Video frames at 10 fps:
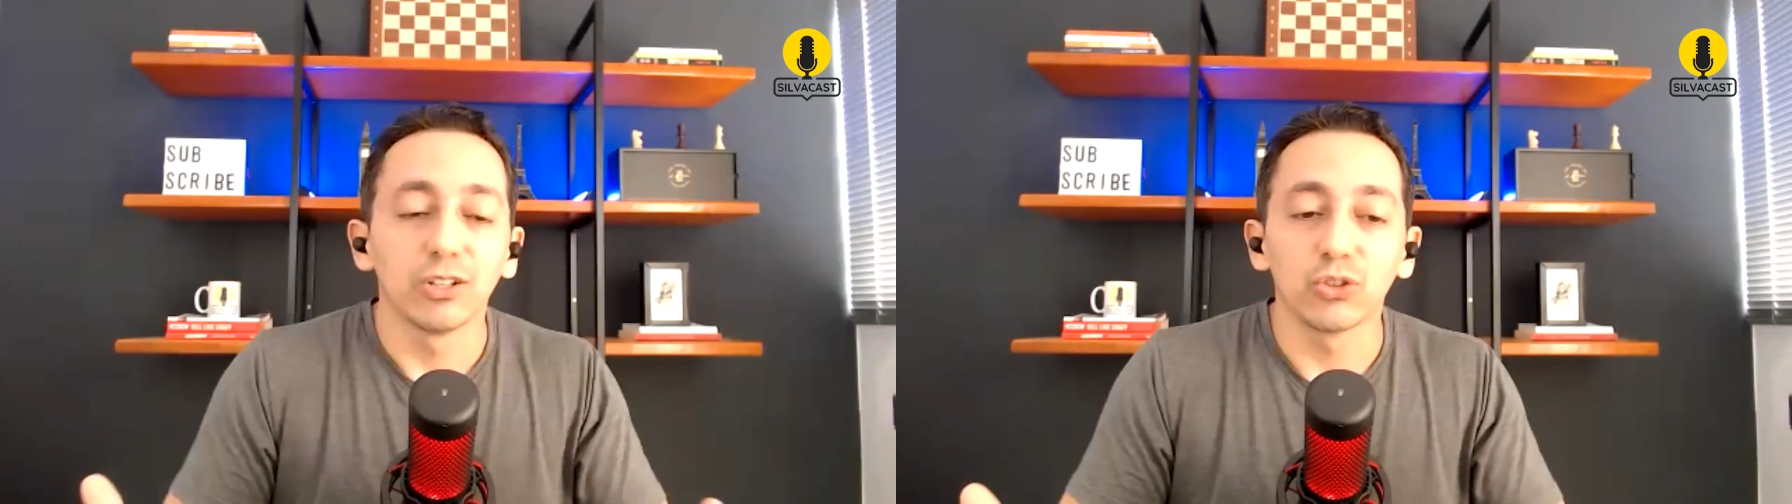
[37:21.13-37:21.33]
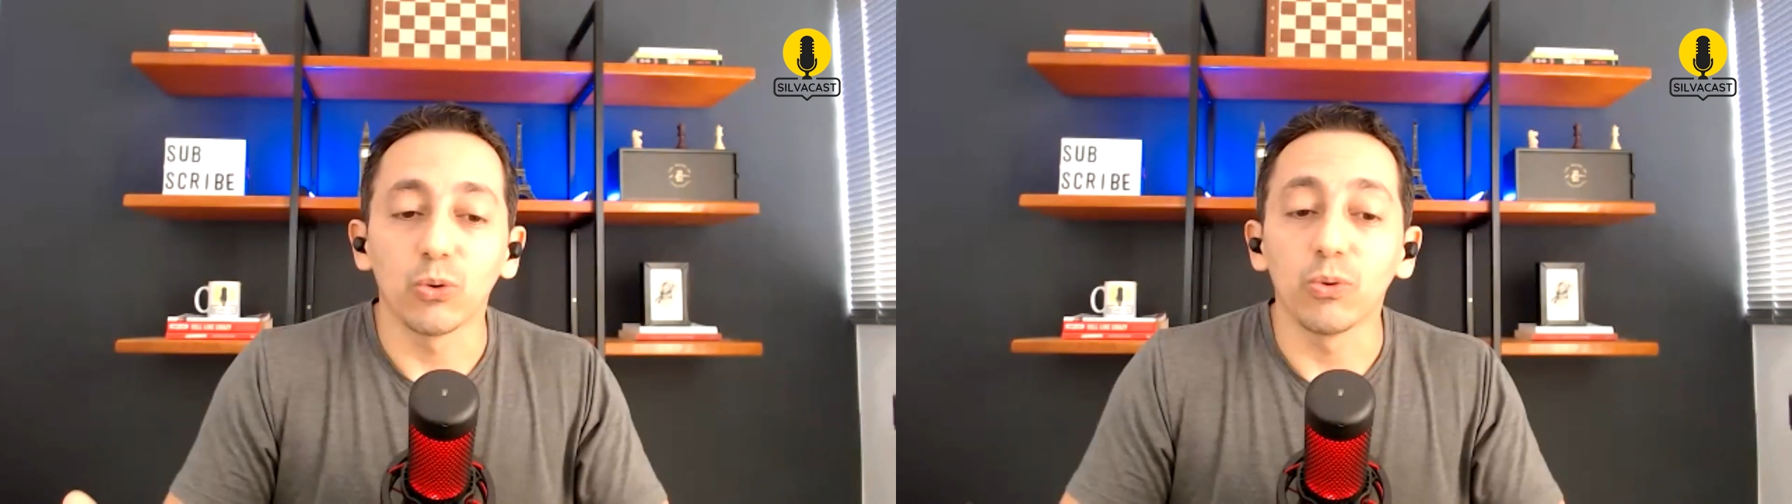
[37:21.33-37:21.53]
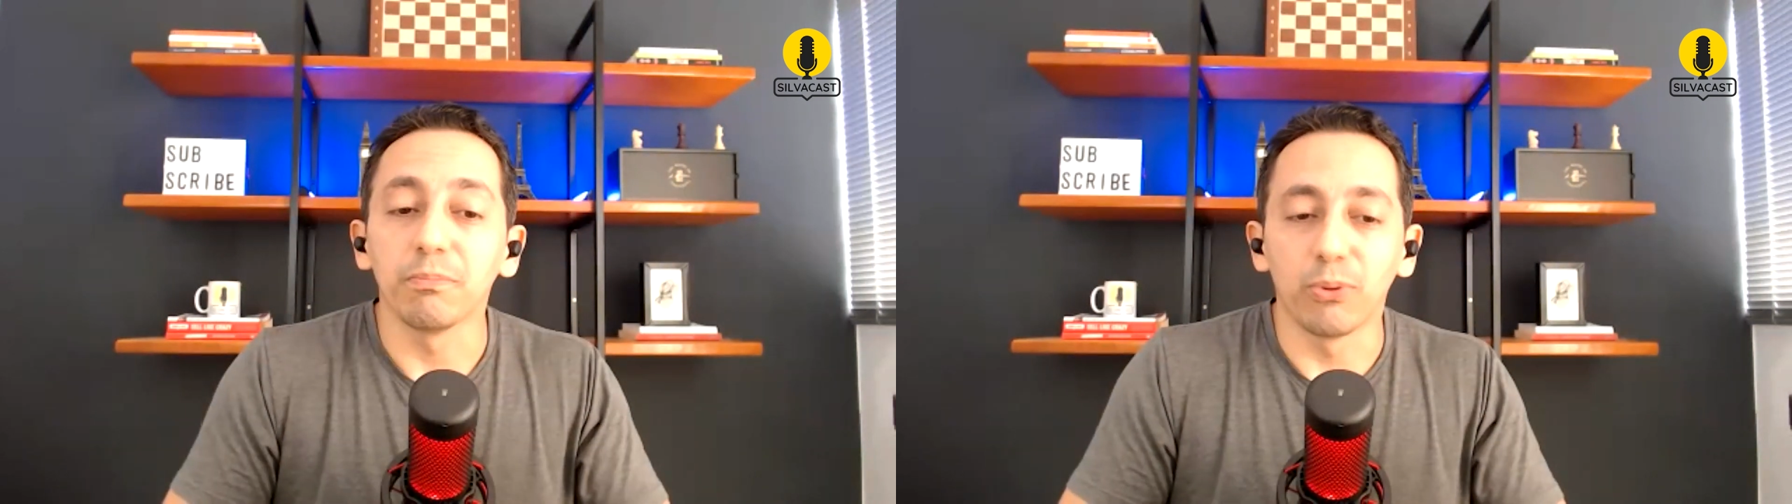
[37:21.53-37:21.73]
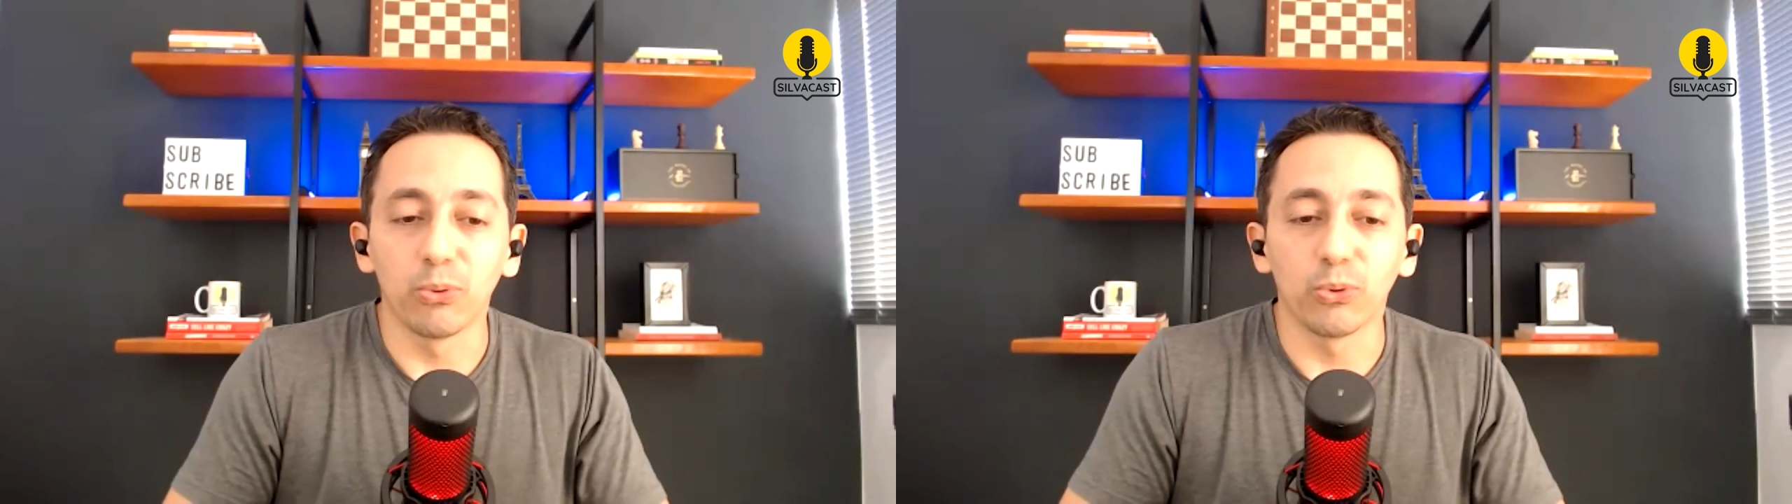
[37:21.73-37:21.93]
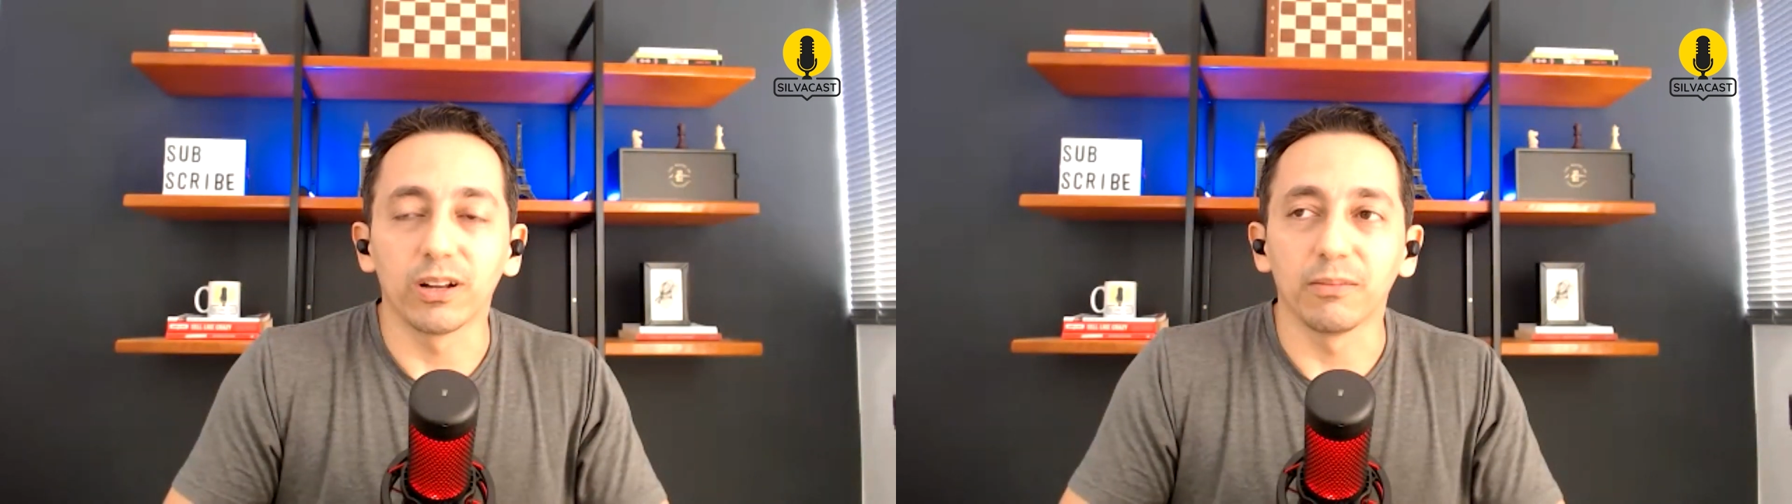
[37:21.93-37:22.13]
so
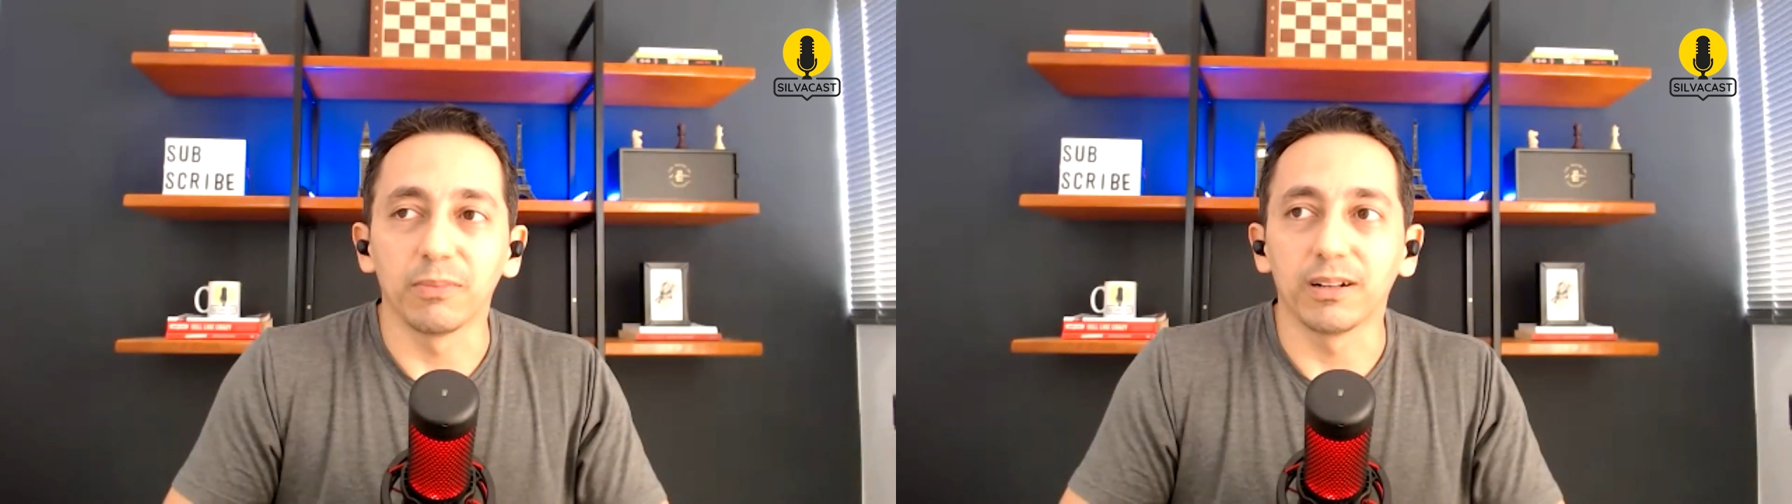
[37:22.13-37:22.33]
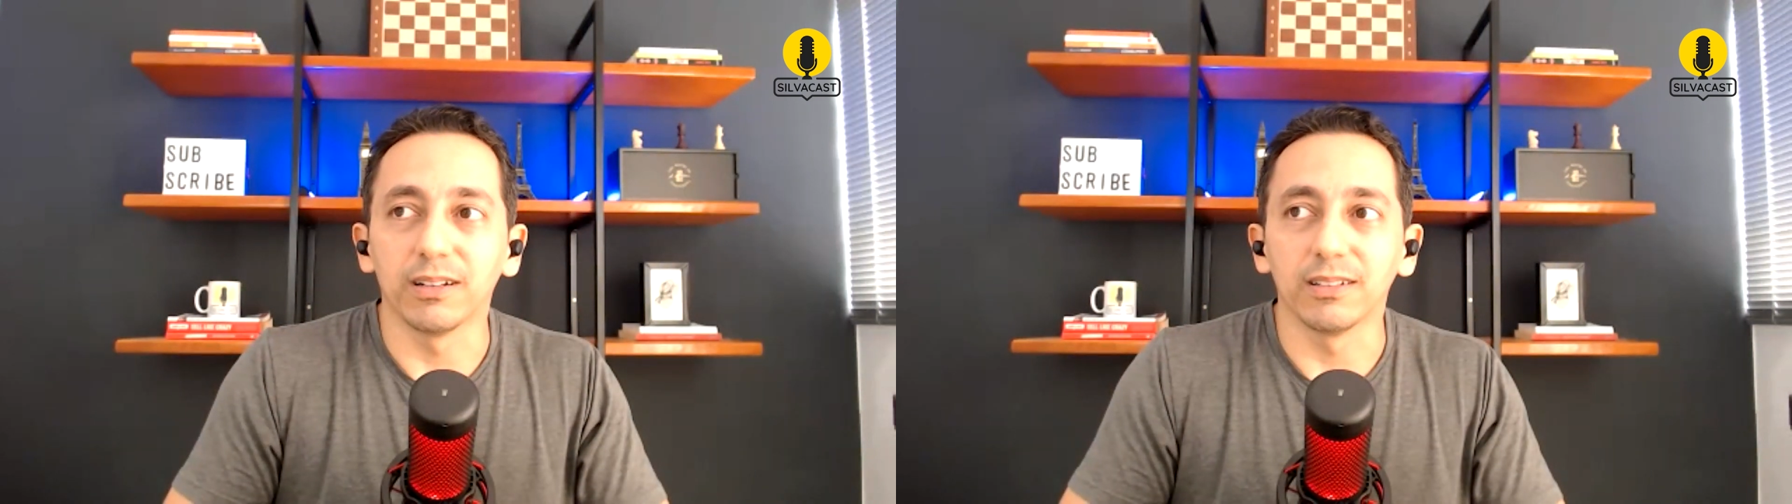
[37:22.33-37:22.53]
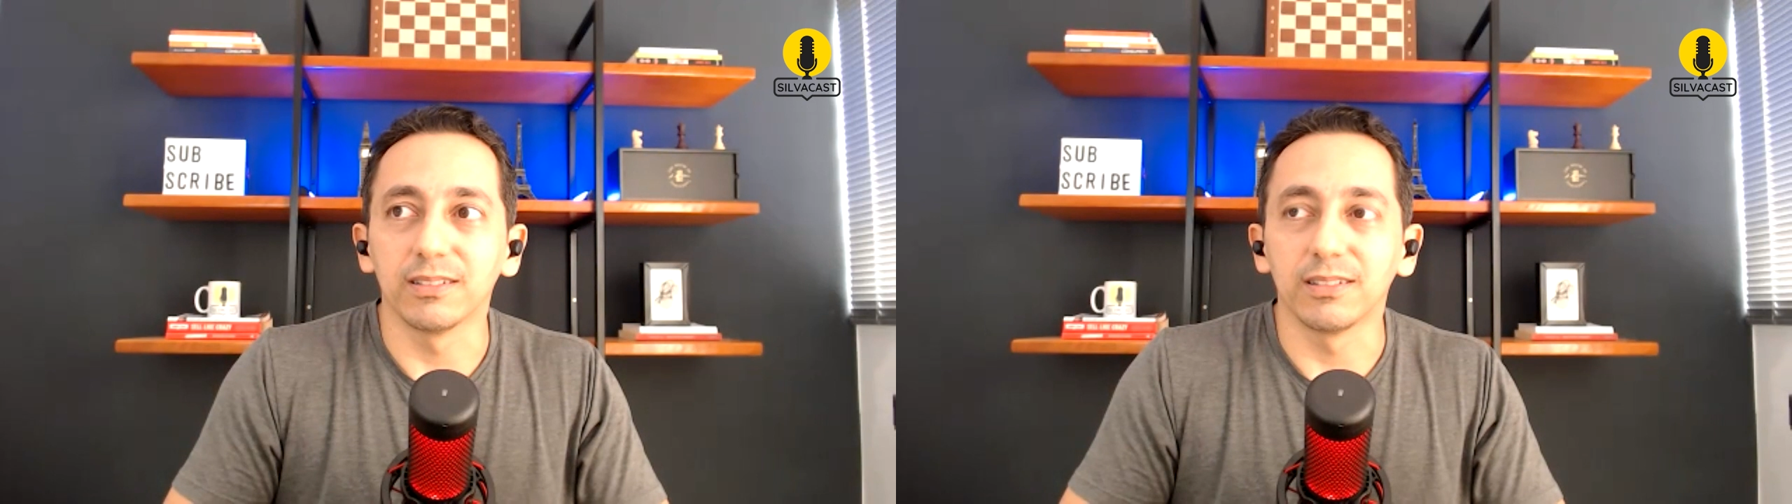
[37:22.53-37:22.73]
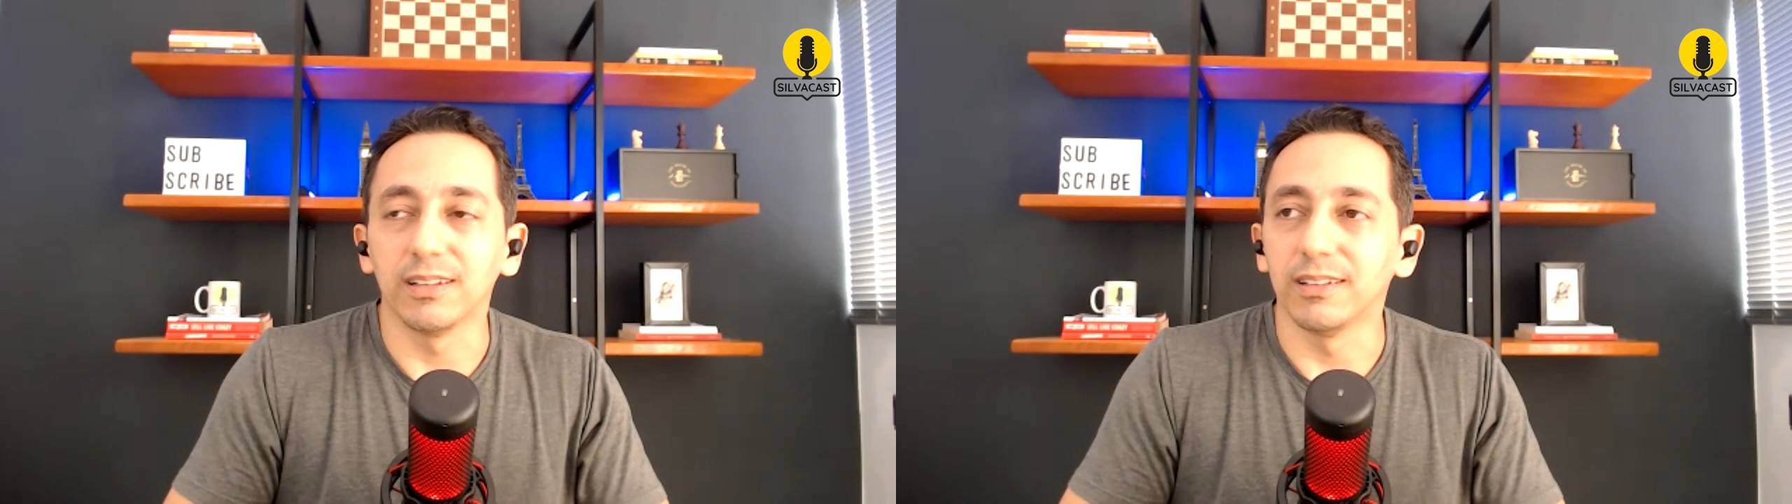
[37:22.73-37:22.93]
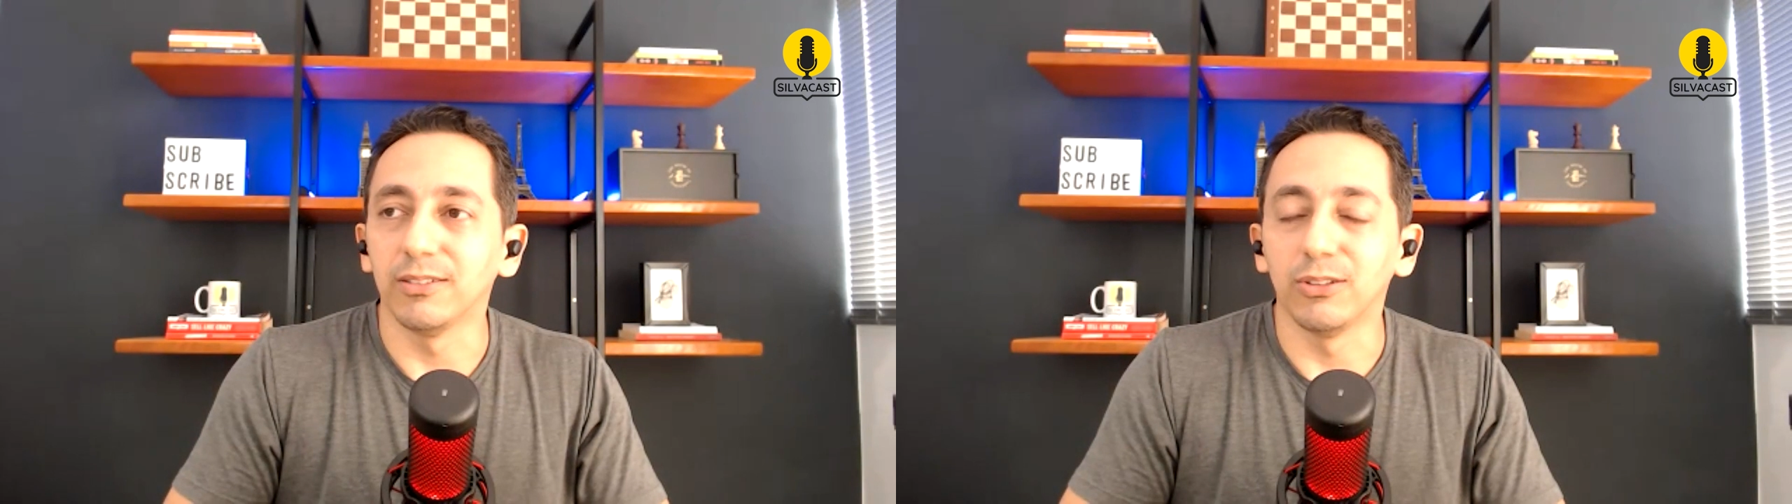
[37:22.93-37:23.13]
important, because,